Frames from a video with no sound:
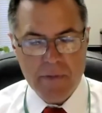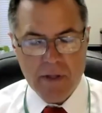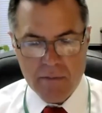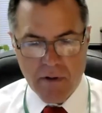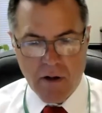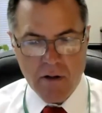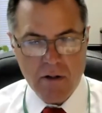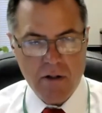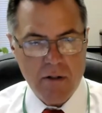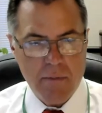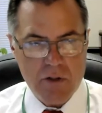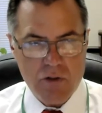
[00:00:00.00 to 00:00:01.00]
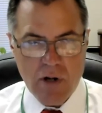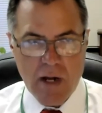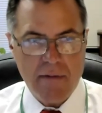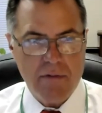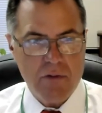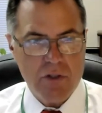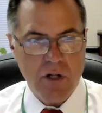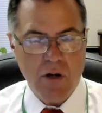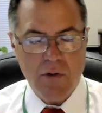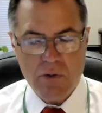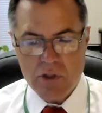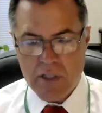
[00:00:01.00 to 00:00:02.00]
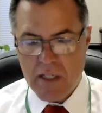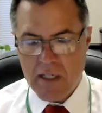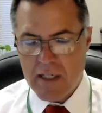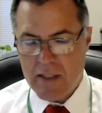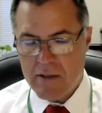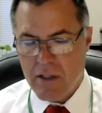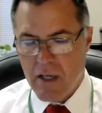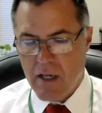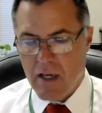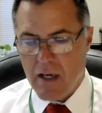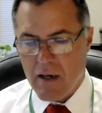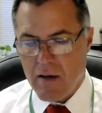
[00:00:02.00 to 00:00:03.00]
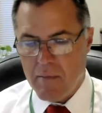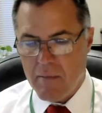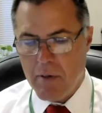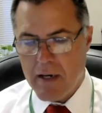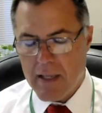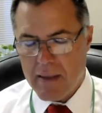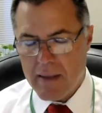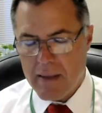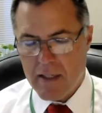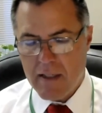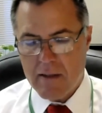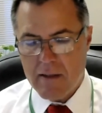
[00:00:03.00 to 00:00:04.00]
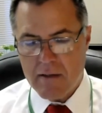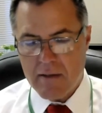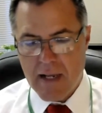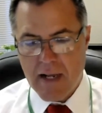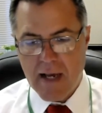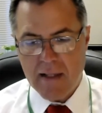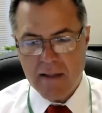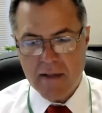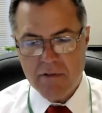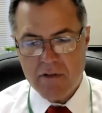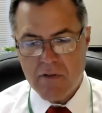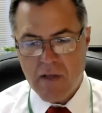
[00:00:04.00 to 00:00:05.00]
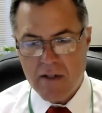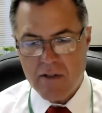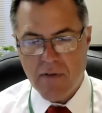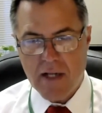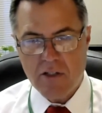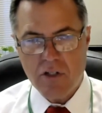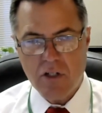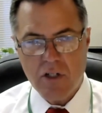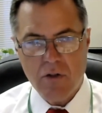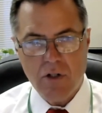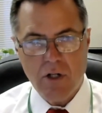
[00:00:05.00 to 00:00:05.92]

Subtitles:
and volume and drivers and all those things. But I think that high level of satisfaction a year